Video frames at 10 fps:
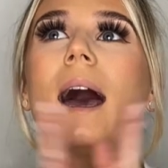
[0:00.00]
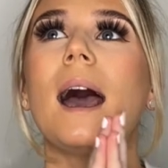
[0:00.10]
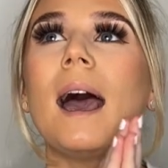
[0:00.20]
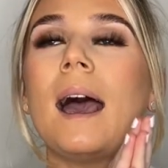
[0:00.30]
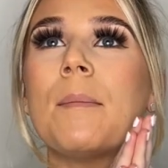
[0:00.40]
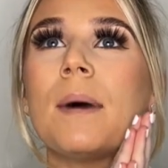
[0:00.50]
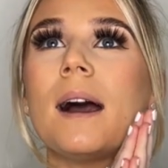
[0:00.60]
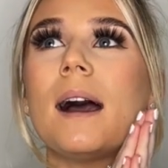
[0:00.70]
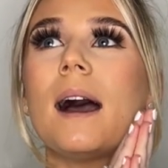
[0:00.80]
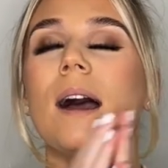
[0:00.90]

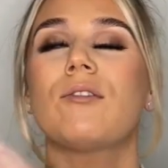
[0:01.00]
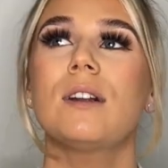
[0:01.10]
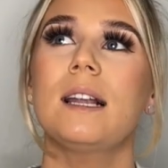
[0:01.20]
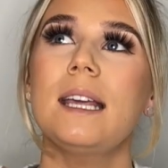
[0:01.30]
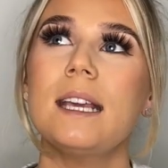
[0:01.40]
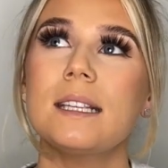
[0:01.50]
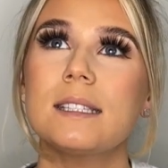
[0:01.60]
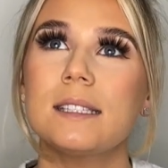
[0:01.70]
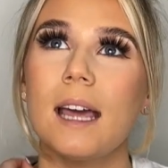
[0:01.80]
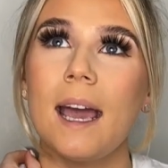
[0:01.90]
I've
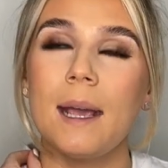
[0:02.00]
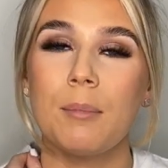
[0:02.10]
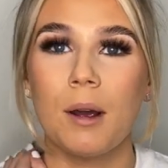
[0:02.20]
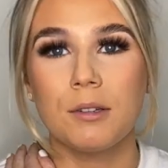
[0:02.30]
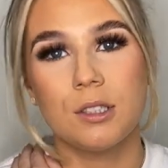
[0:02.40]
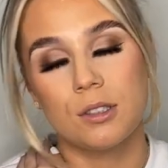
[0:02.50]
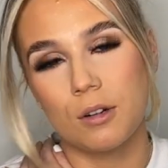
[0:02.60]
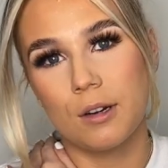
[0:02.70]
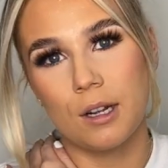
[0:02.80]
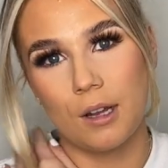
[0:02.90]
released a brow
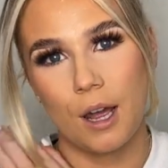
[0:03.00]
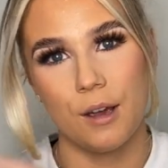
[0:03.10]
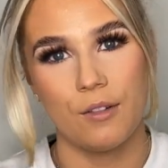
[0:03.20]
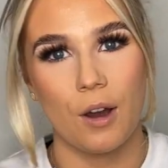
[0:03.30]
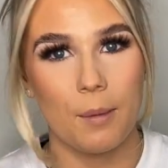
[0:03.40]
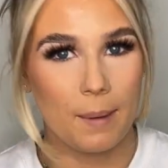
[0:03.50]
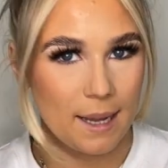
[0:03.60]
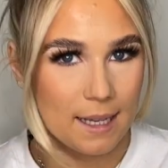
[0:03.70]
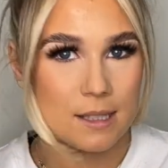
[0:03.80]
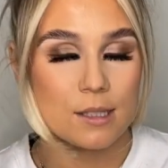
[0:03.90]
tutorial over on my
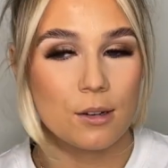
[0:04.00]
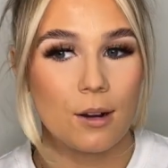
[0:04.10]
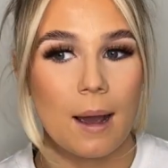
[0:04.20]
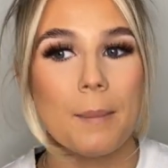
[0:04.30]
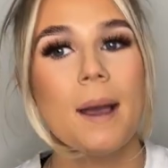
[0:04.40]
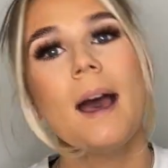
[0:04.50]
Instagram.